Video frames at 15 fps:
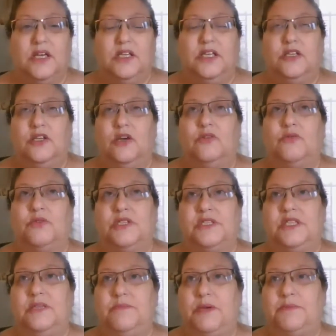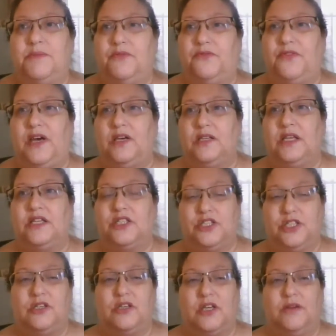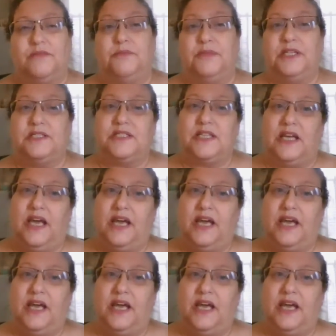the team member felt like she could come to me and say,